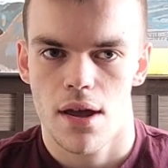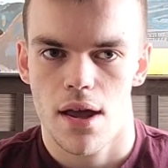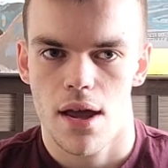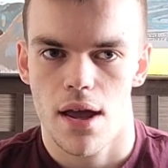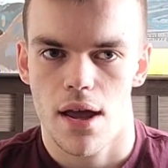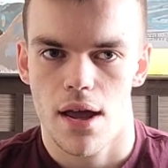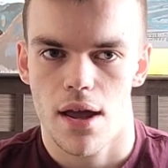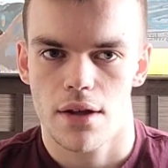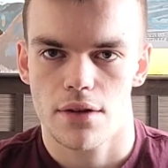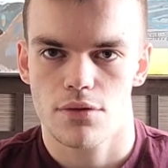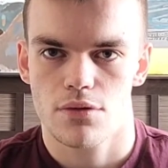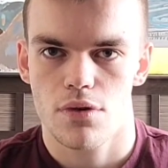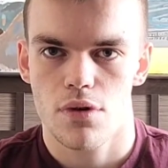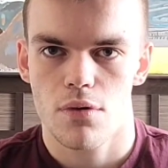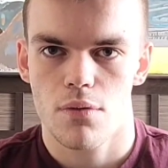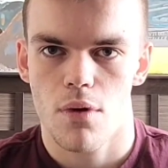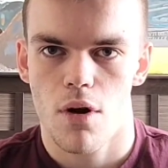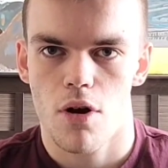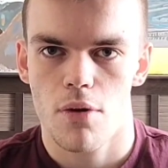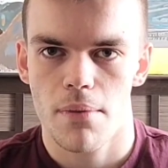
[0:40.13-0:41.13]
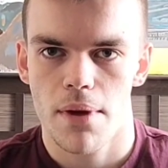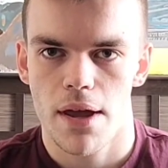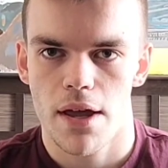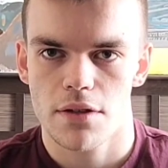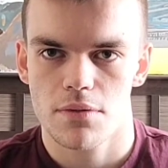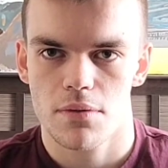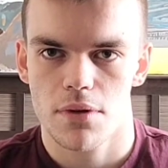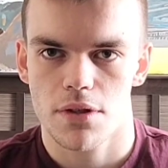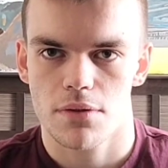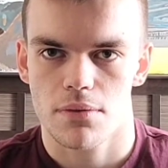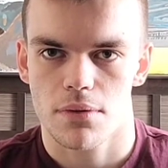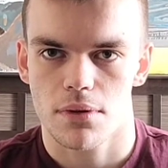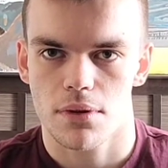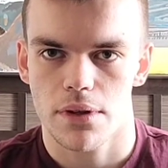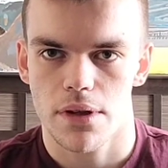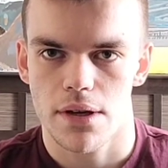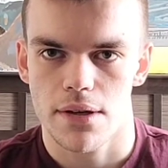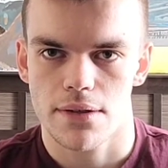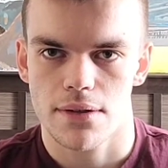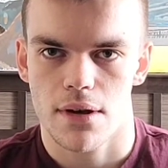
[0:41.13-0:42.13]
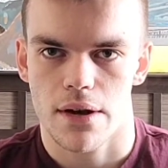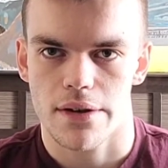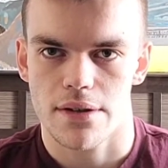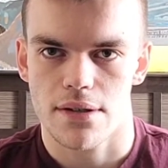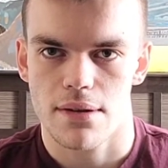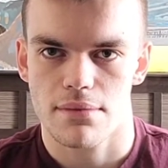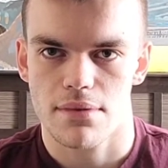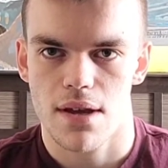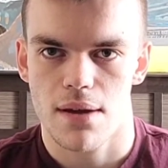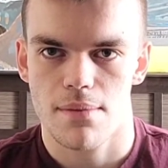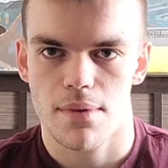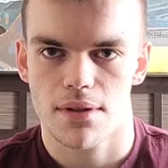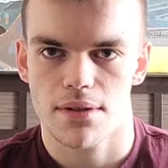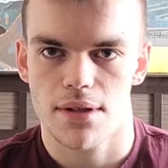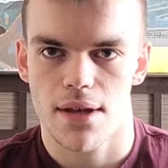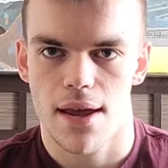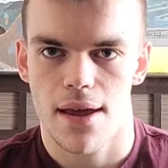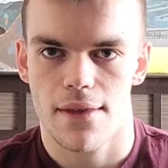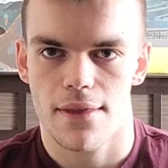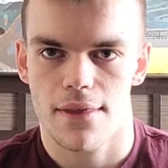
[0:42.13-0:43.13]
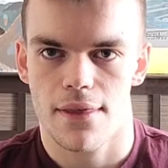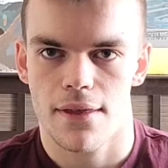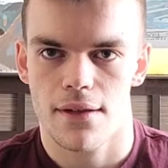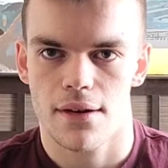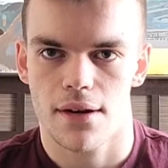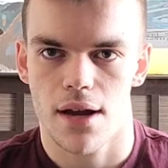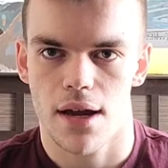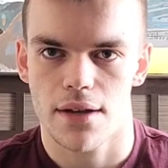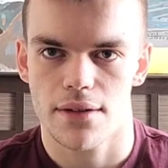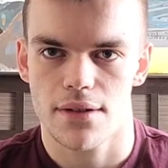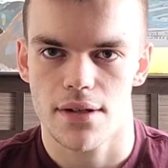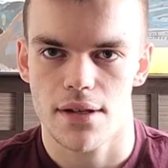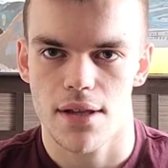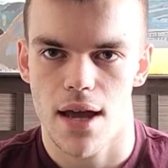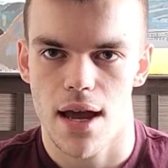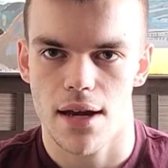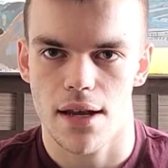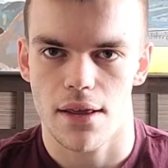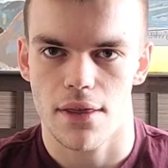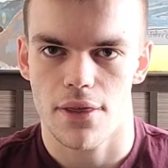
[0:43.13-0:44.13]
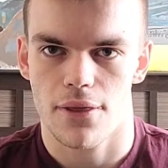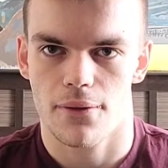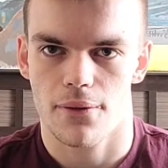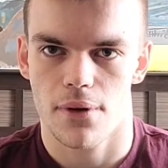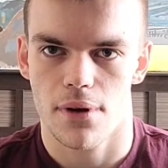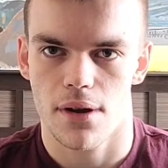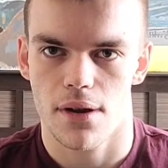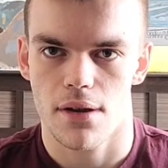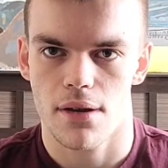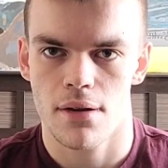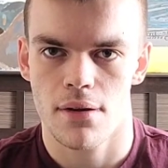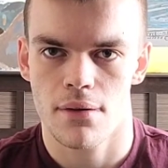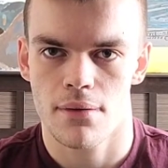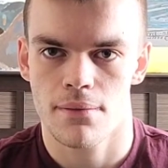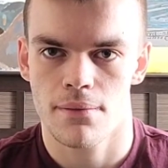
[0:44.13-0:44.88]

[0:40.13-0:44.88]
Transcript: And True Romance was released on September 10th, 1993.